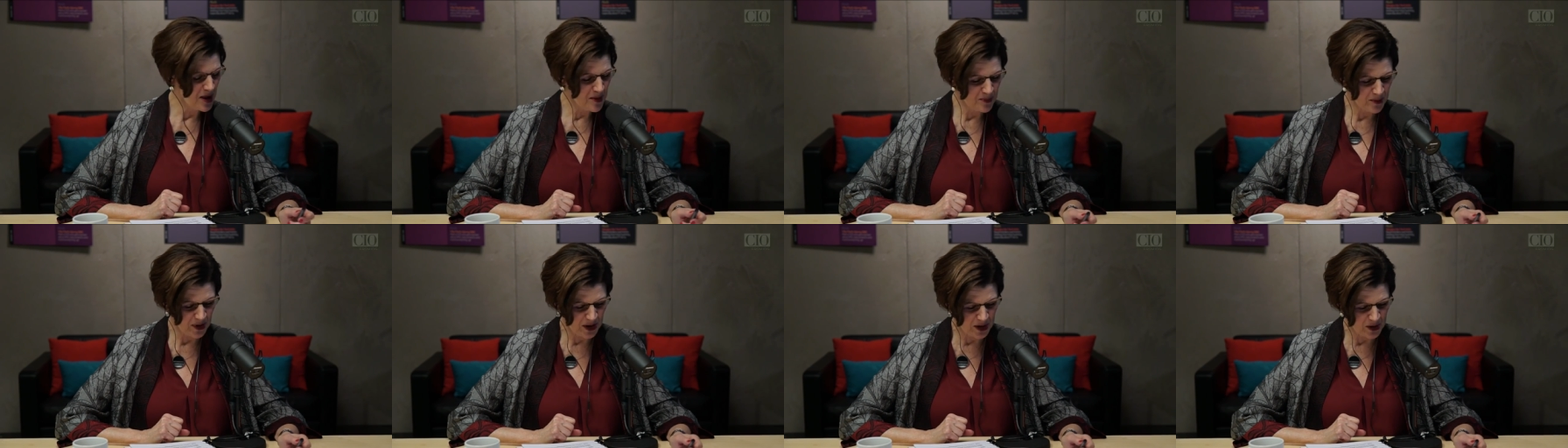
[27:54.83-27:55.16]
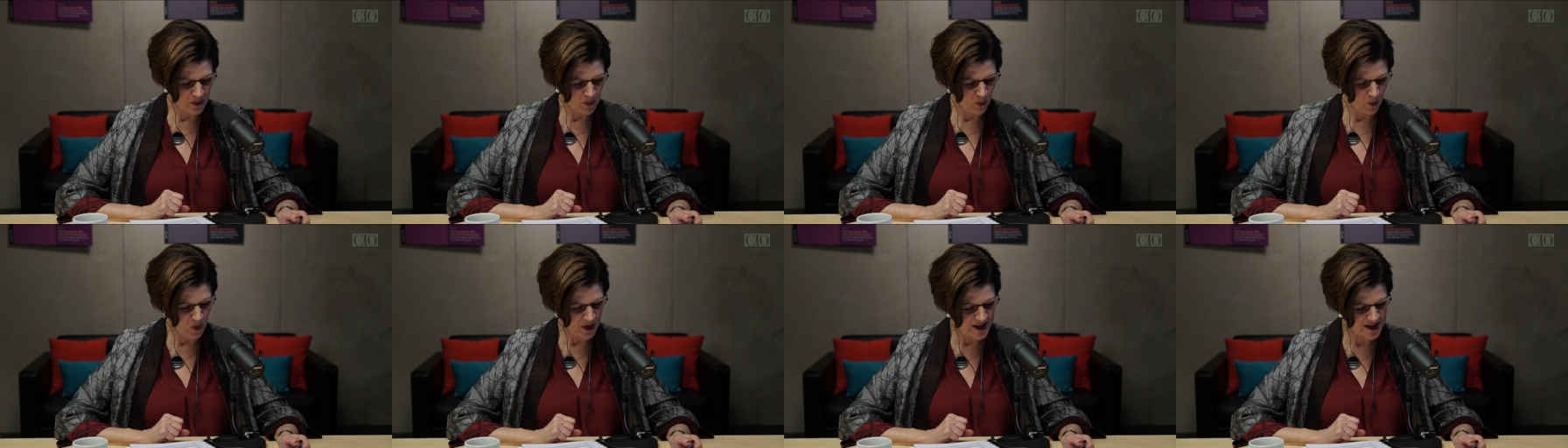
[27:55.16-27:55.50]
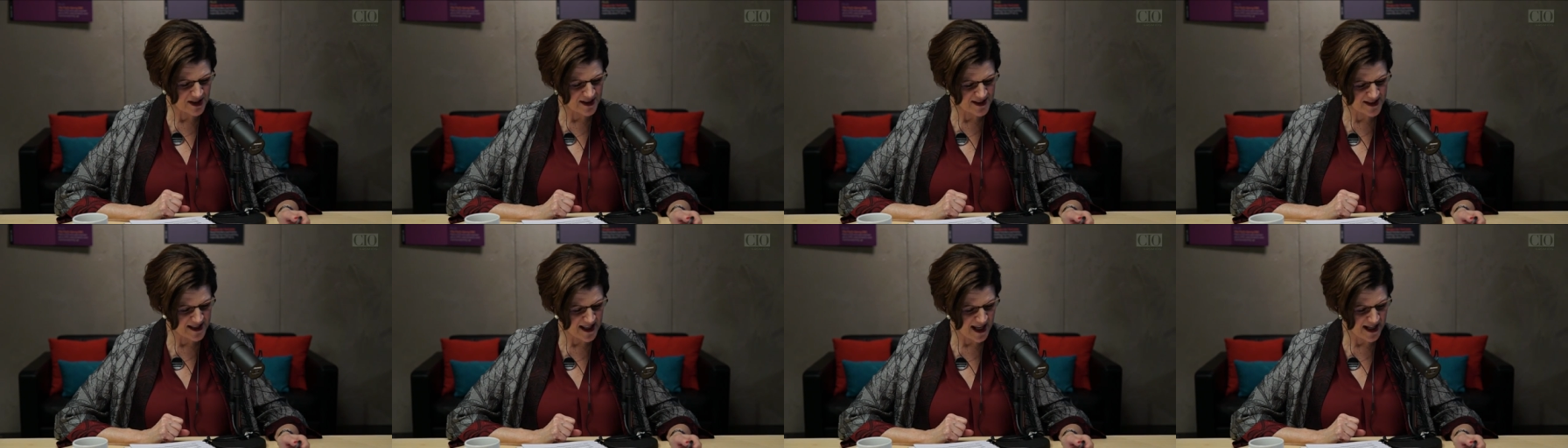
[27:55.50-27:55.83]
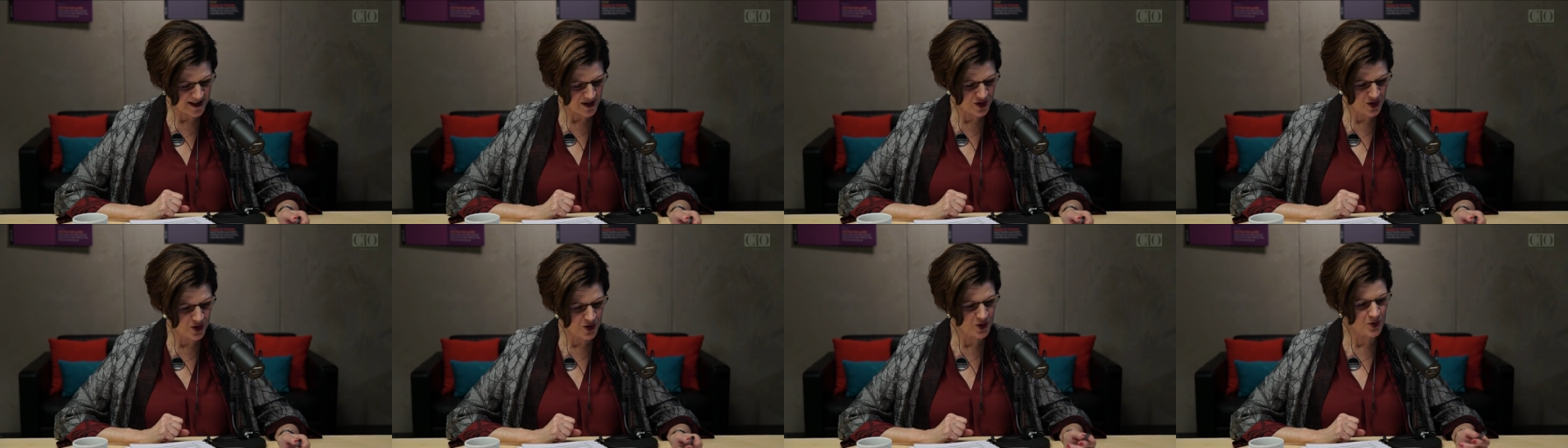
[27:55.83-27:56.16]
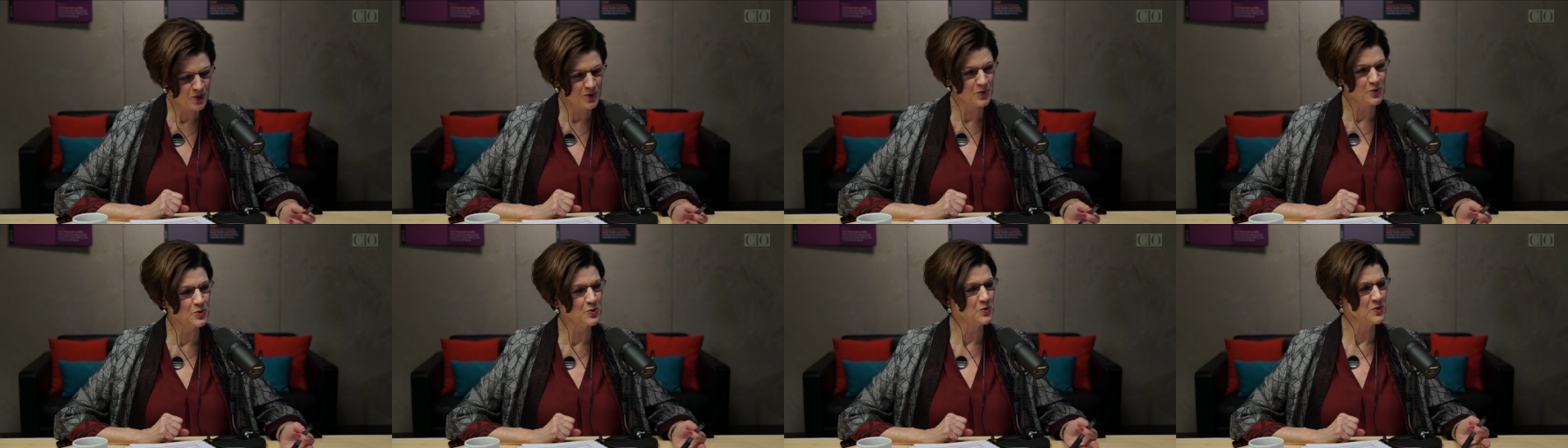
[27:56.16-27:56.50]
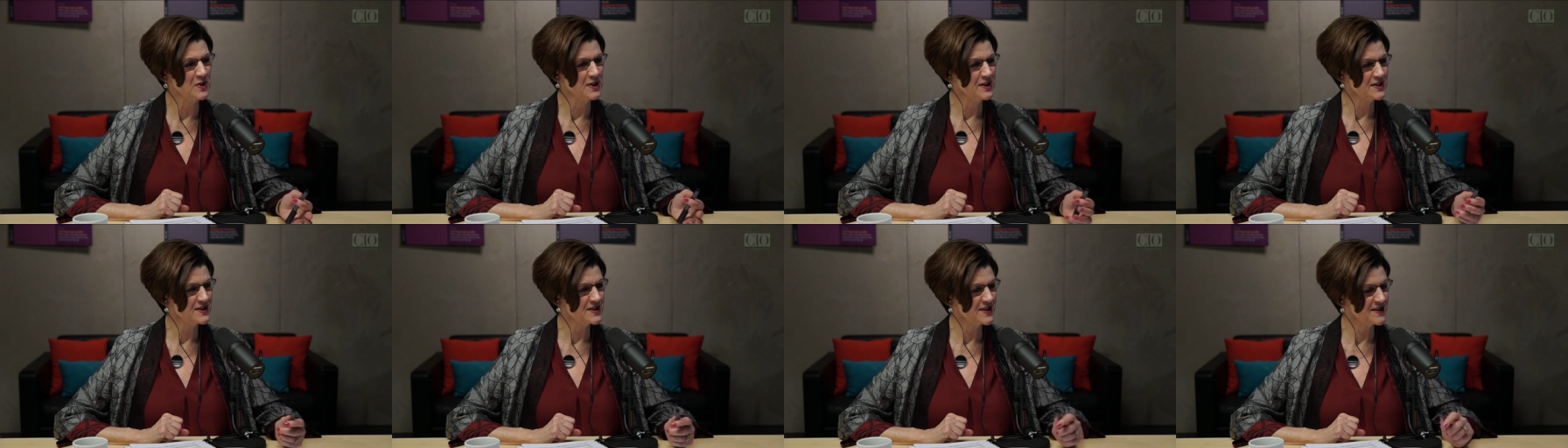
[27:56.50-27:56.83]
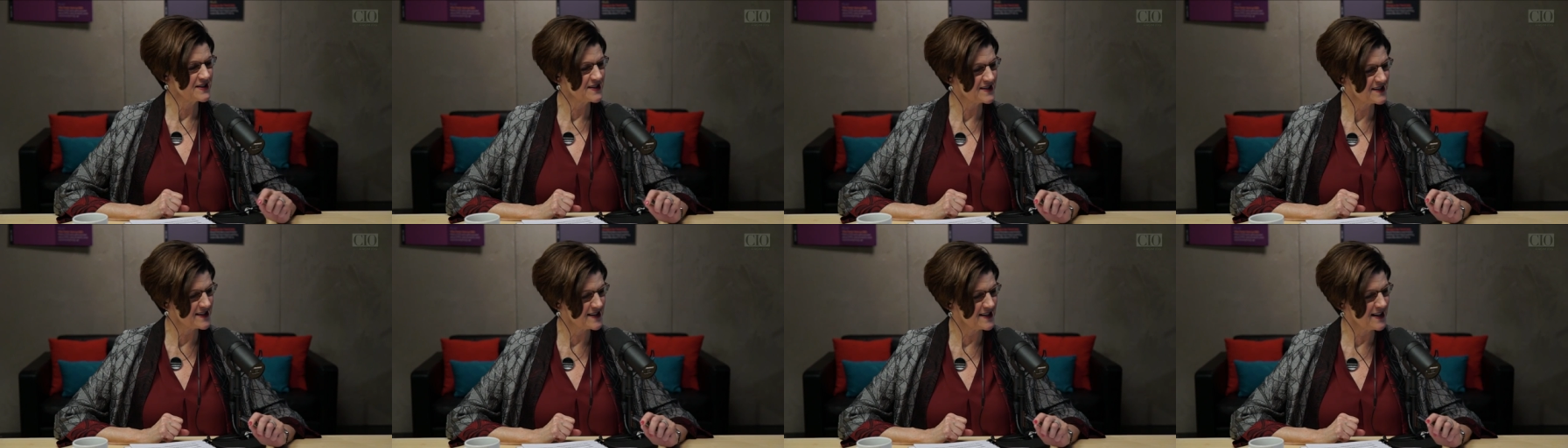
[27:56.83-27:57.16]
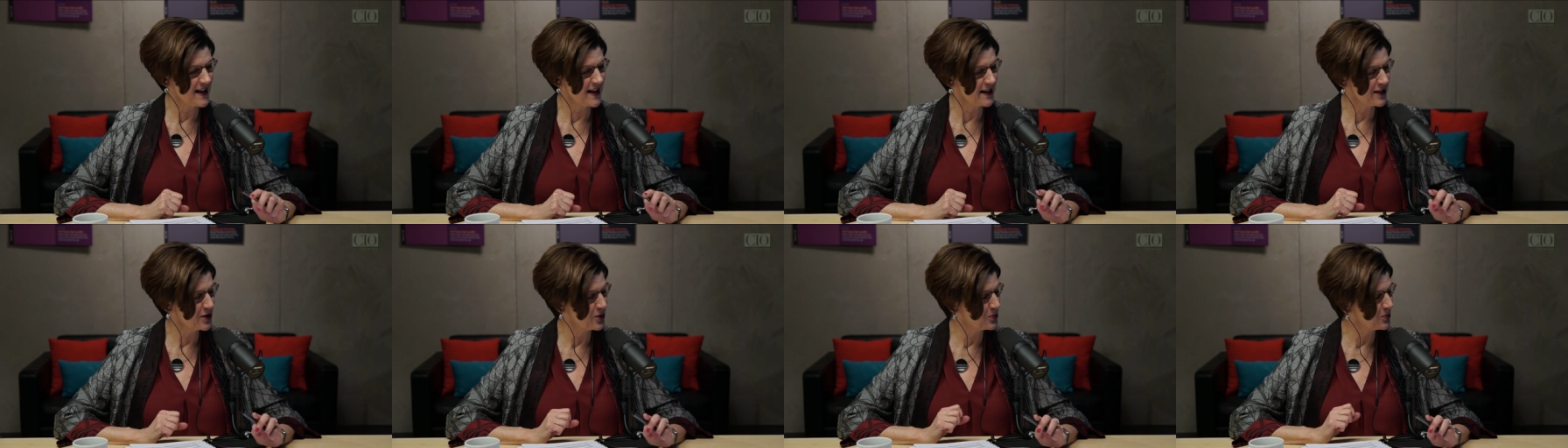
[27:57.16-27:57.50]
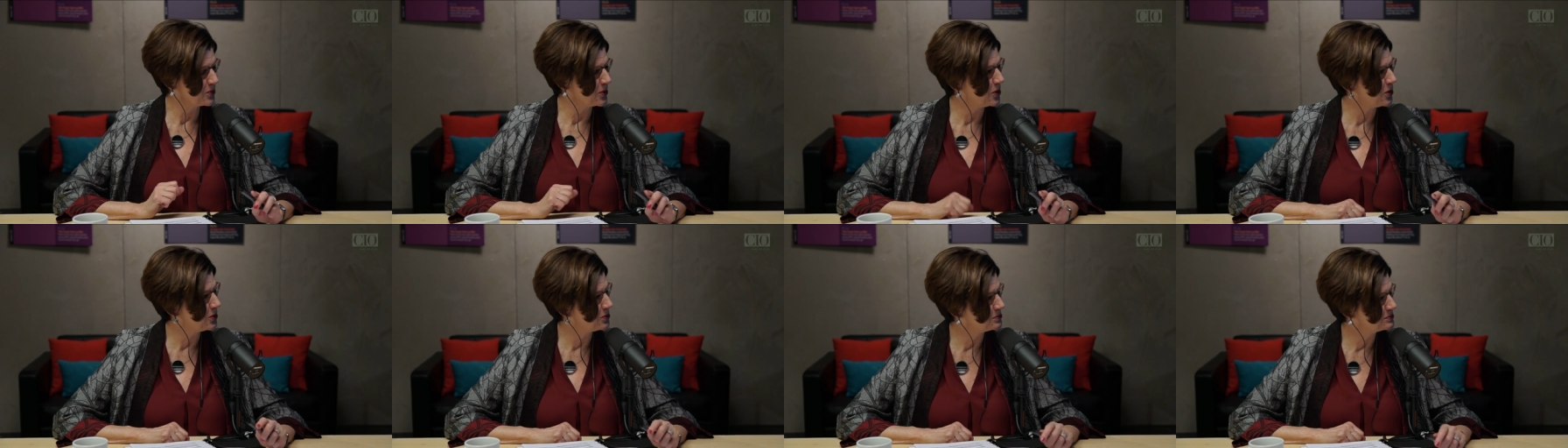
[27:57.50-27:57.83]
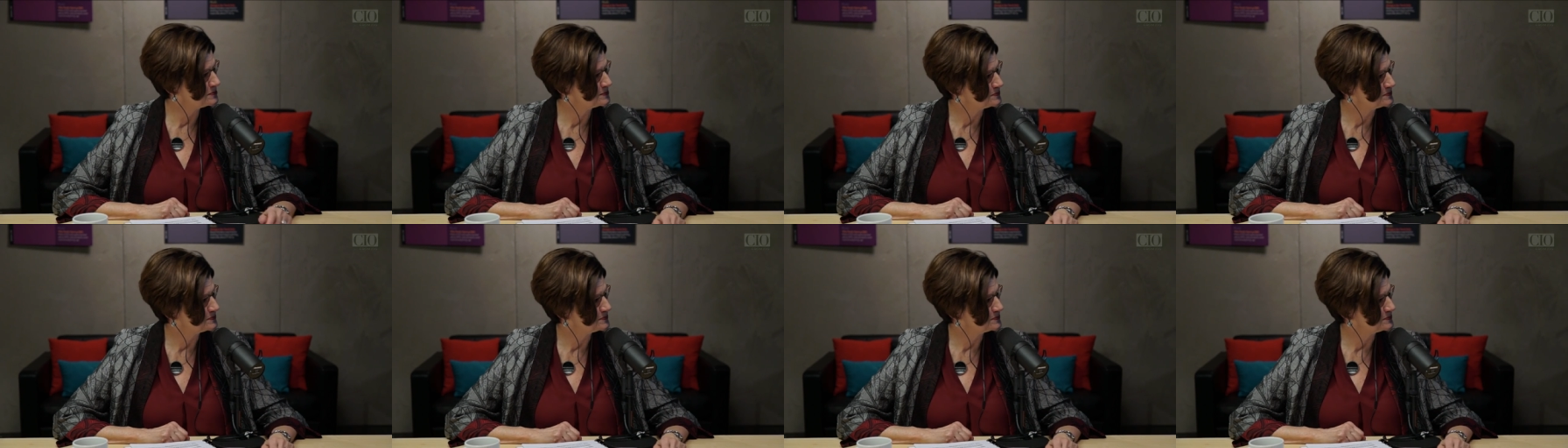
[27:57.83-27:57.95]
But what does that do to the CIO role?